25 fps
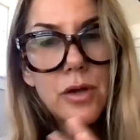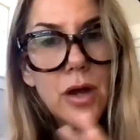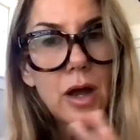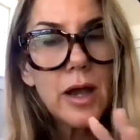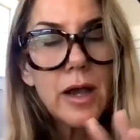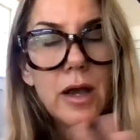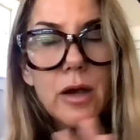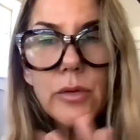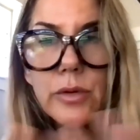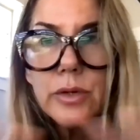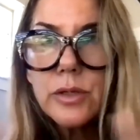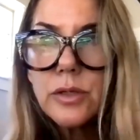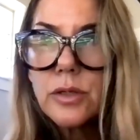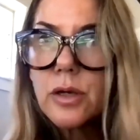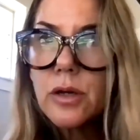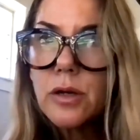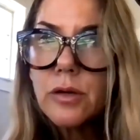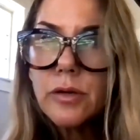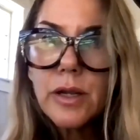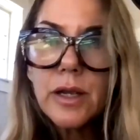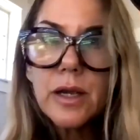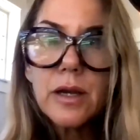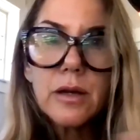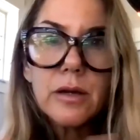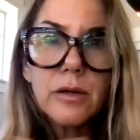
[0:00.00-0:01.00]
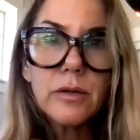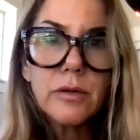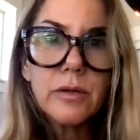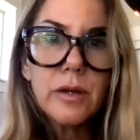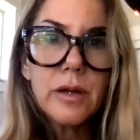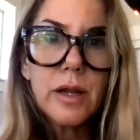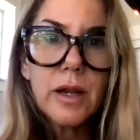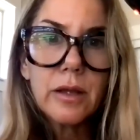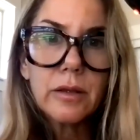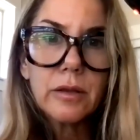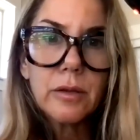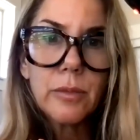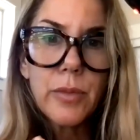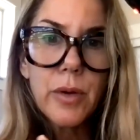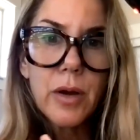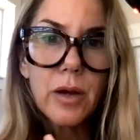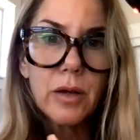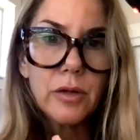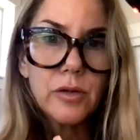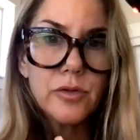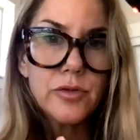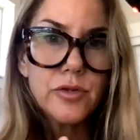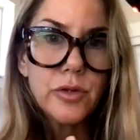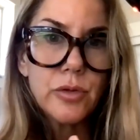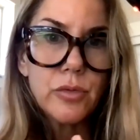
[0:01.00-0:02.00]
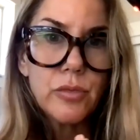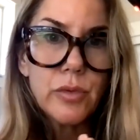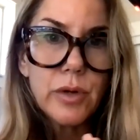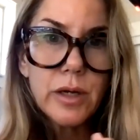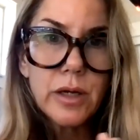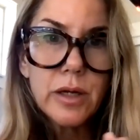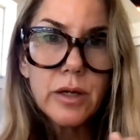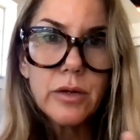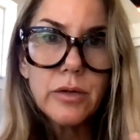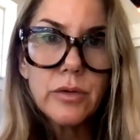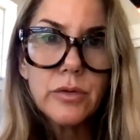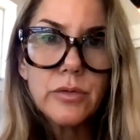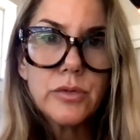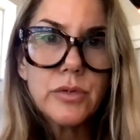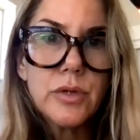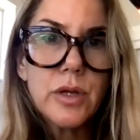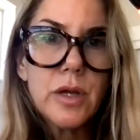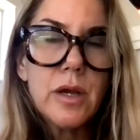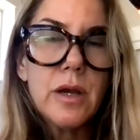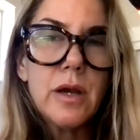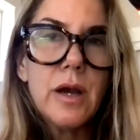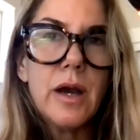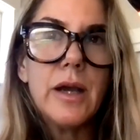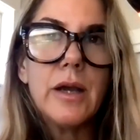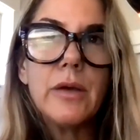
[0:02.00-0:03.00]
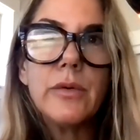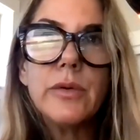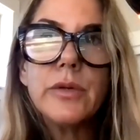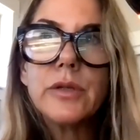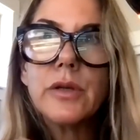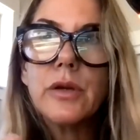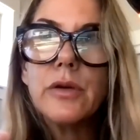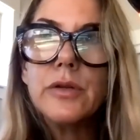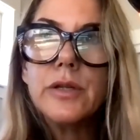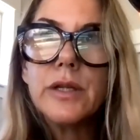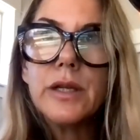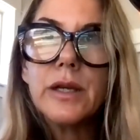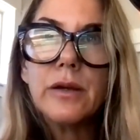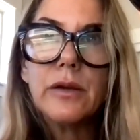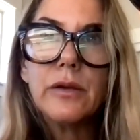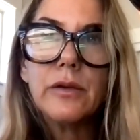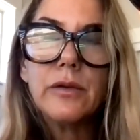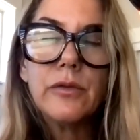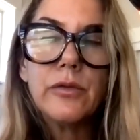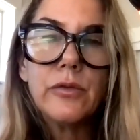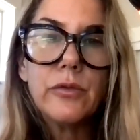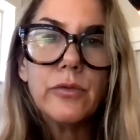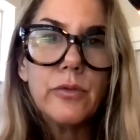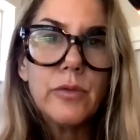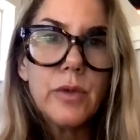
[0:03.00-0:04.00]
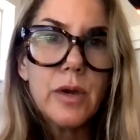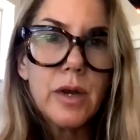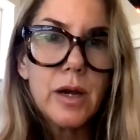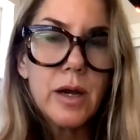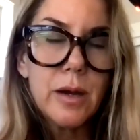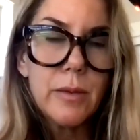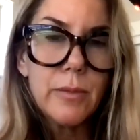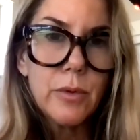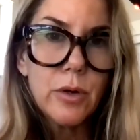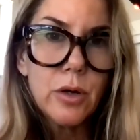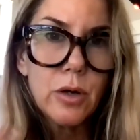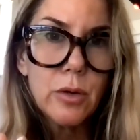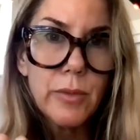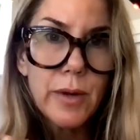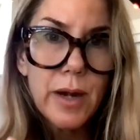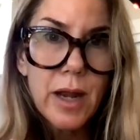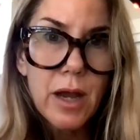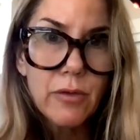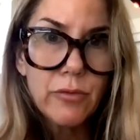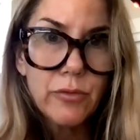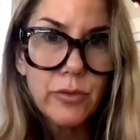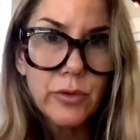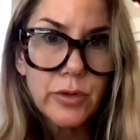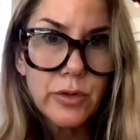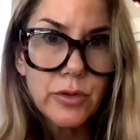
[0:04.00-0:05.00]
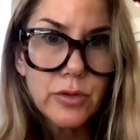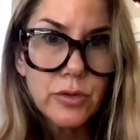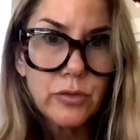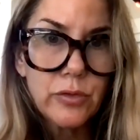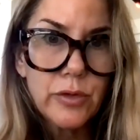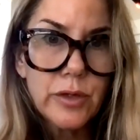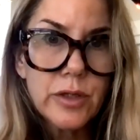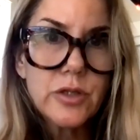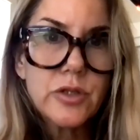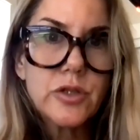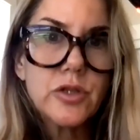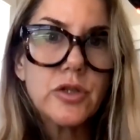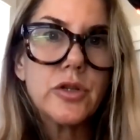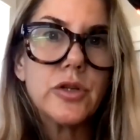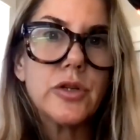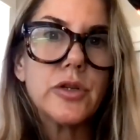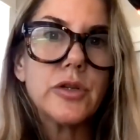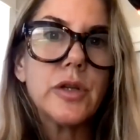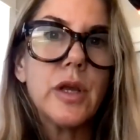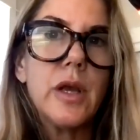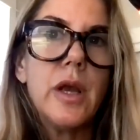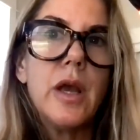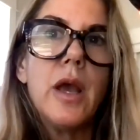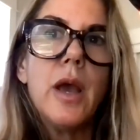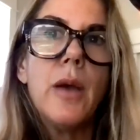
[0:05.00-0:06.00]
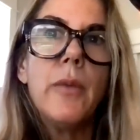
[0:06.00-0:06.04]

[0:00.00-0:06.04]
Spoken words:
I always go down Anthropologie windows. I always go down Urban Outfitters fixtures.